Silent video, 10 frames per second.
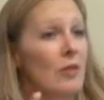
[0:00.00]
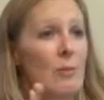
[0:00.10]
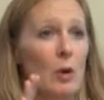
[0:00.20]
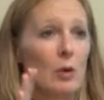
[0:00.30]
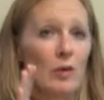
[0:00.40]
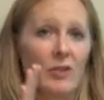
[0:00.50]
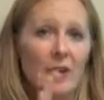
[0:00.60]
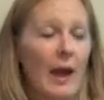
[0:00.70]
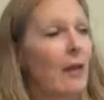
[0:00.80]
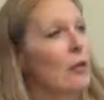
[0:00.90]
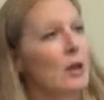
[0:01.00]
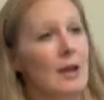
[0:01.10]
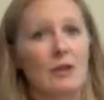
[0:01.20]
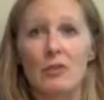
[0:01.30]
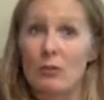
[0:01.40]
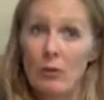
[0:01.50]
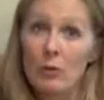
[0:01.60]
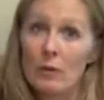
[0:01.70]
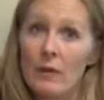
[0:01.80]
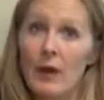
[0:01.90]
the most calorie dense
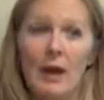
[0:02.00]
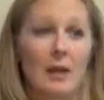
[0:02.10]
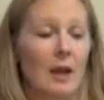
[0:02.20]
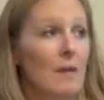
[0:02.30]
food that I can,